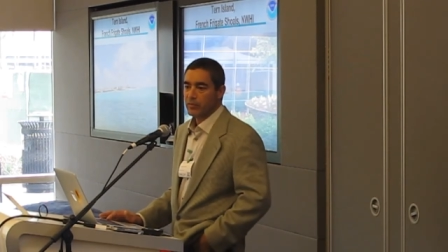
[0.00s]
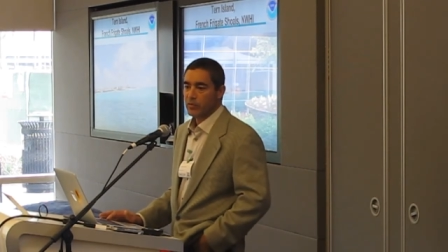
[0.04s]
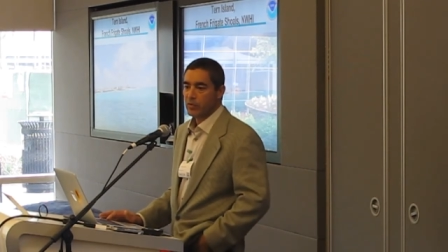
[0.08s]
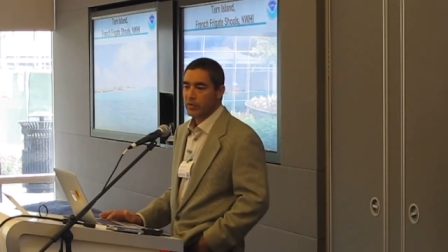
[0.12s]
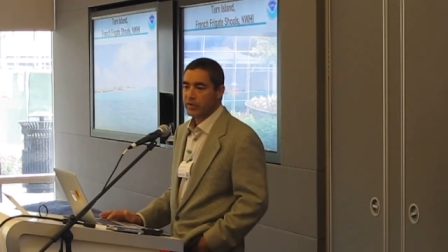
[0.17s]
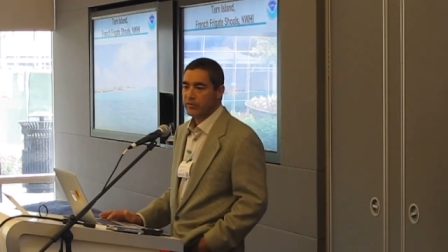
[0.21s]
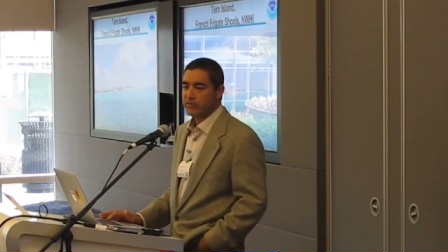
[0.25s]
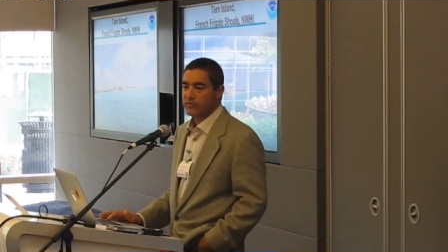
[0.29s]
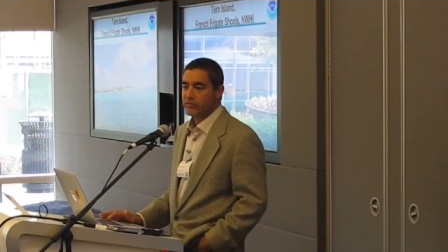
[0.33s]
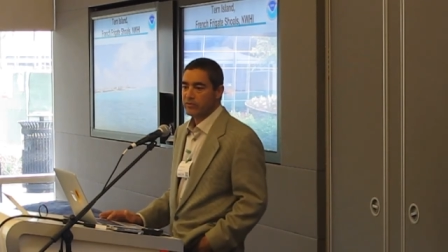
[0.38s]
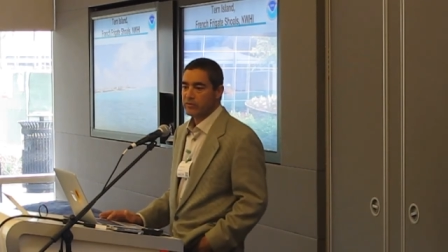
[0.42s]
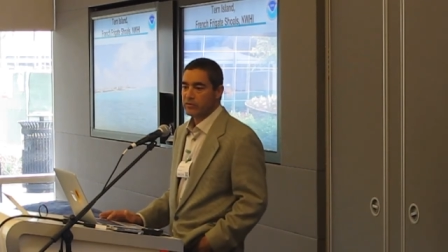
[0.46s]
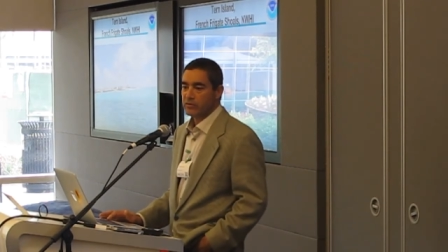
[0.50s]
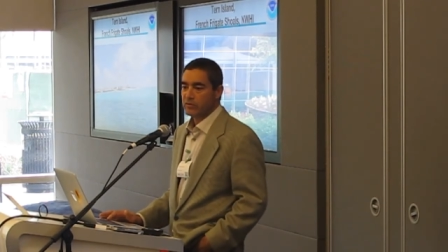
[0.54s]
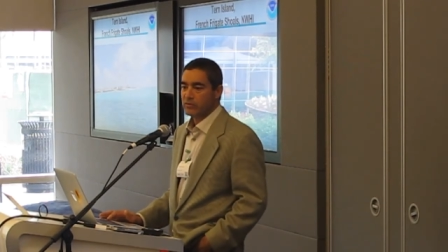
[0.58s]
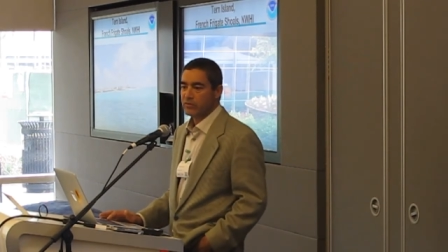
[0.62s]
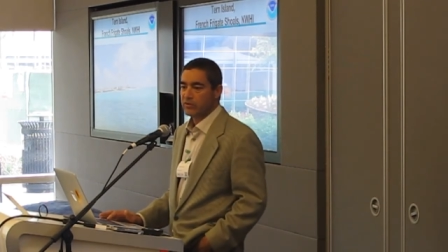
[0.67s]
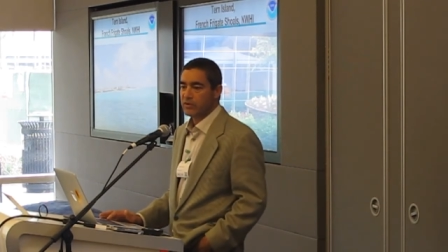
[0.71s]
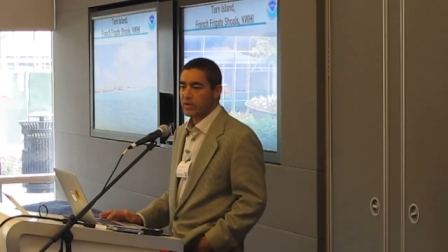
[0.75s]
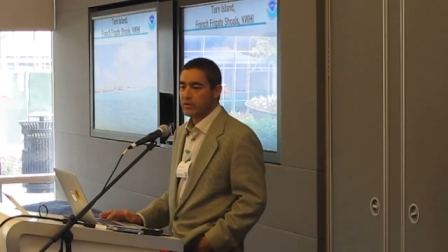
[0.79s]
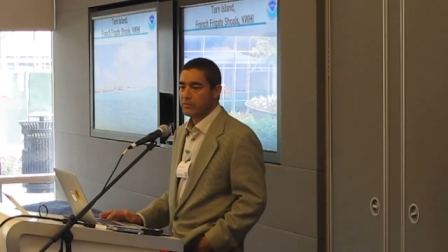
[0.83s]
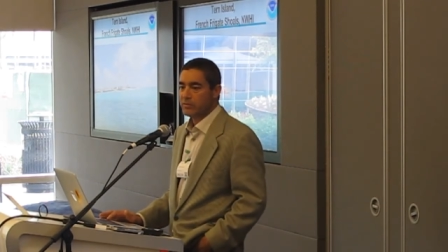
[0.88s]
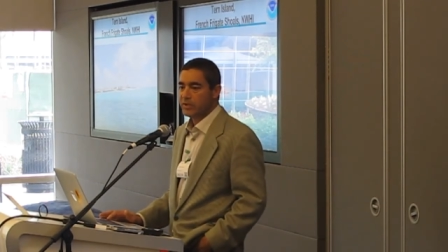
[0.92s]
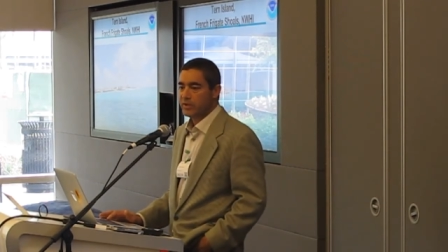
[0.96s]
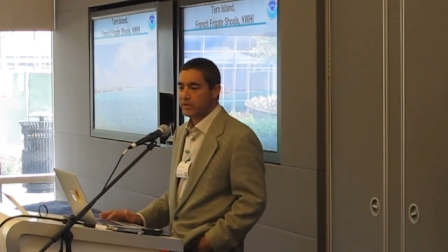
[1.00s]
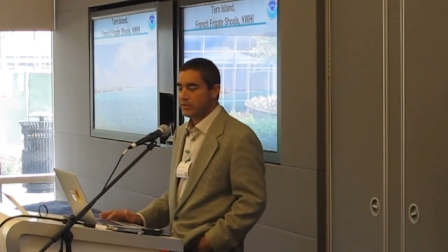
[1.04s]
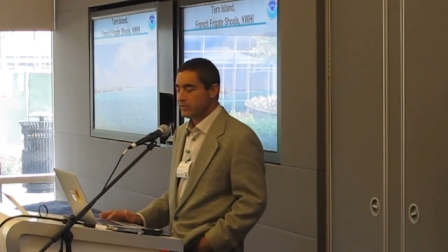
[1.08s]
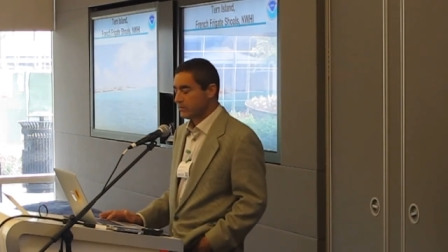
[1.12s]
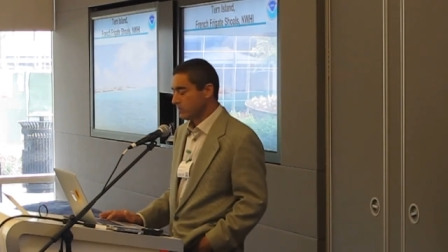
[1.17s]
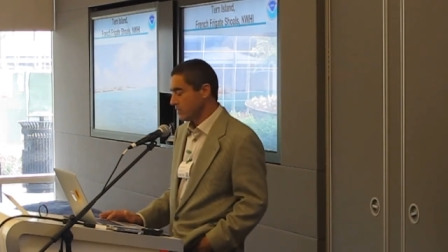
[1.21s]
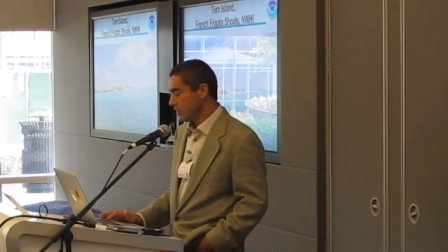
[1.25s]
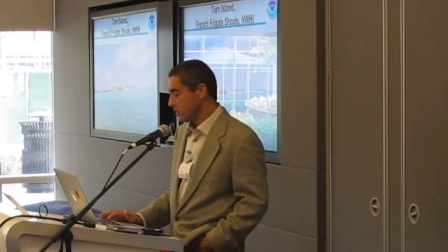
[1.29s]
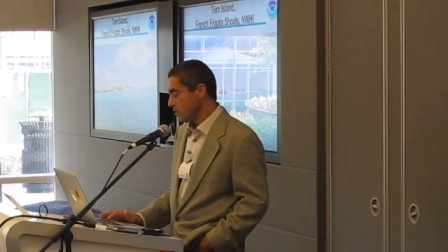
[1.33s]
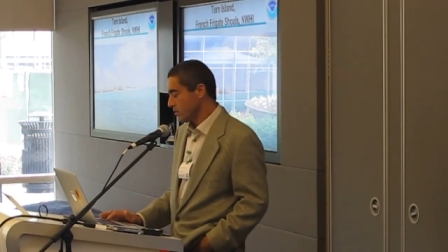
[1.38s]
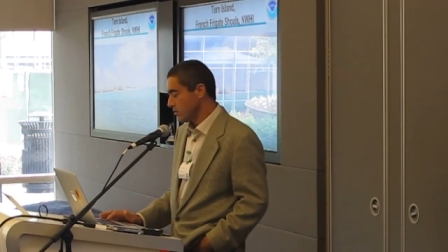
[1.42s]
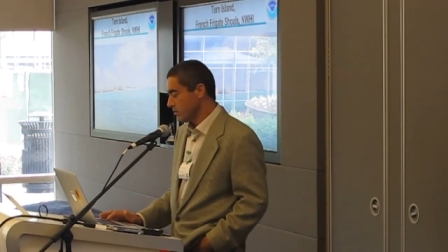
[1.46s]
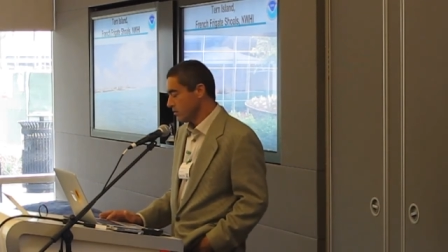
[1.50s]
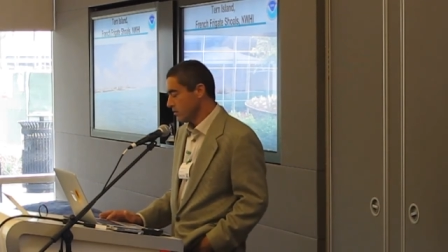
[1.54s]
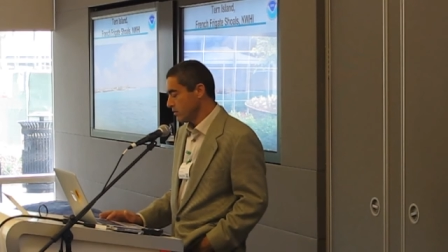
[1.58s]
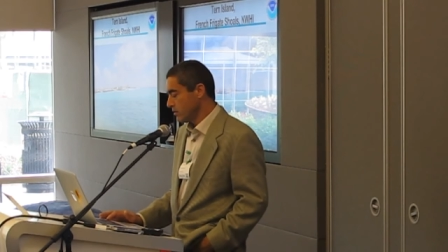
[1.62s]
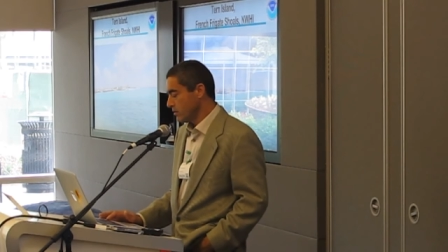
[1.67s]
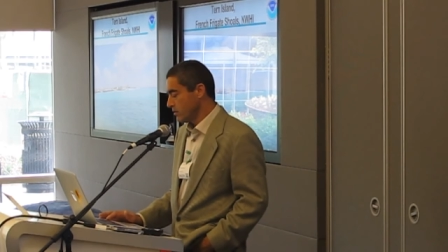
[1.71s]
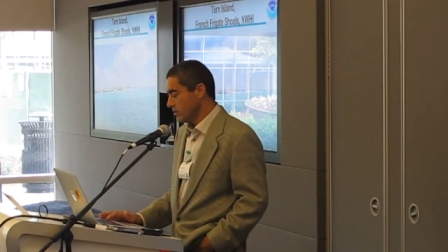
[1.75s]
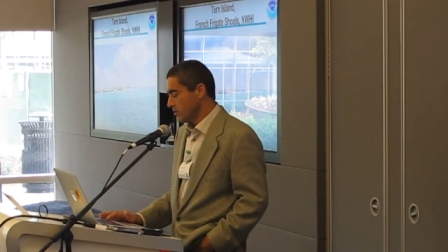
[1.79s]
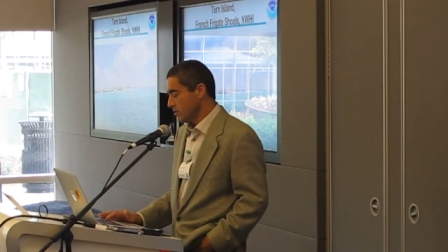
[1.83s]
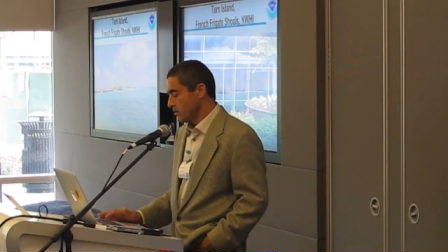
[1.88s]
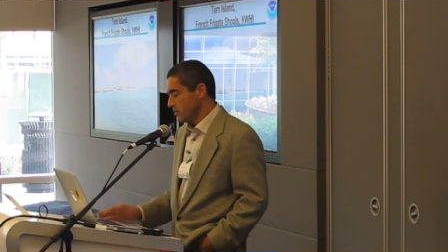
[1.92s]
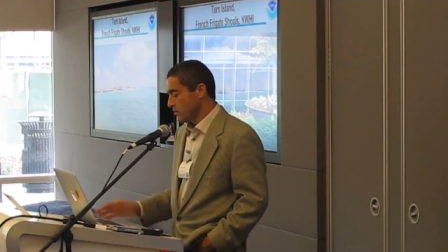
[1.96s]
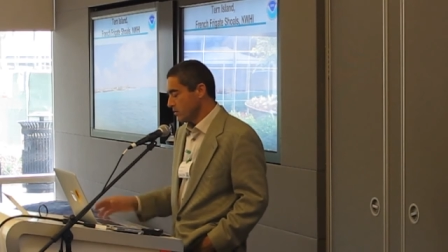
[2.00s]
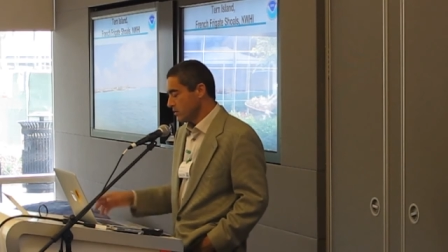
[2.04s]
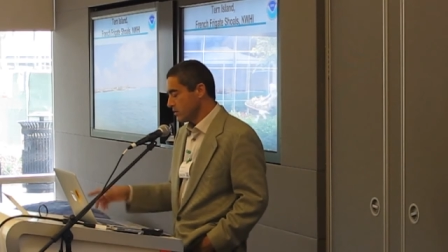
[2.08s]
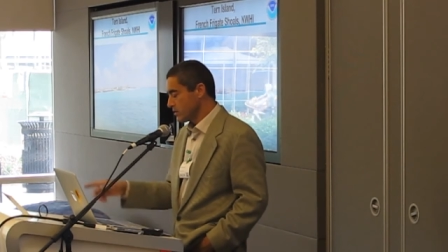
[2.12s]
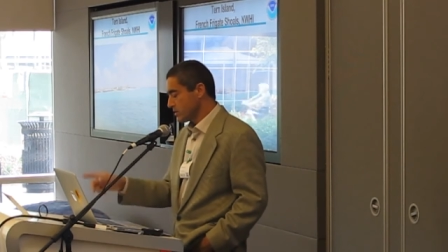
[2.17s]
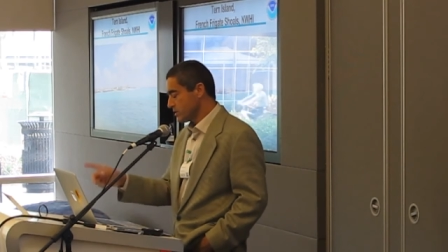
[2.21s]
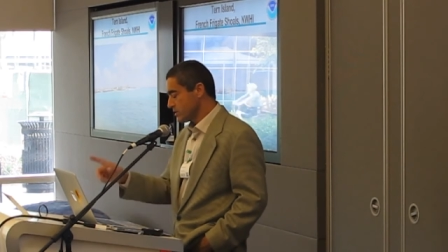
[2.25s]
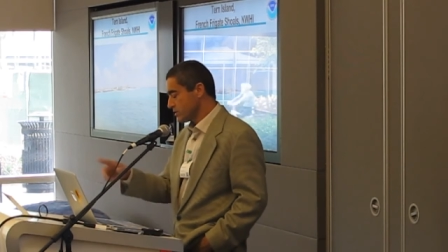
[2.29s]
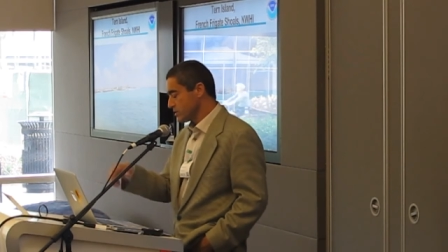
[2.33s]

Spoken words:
We've dubbed it, this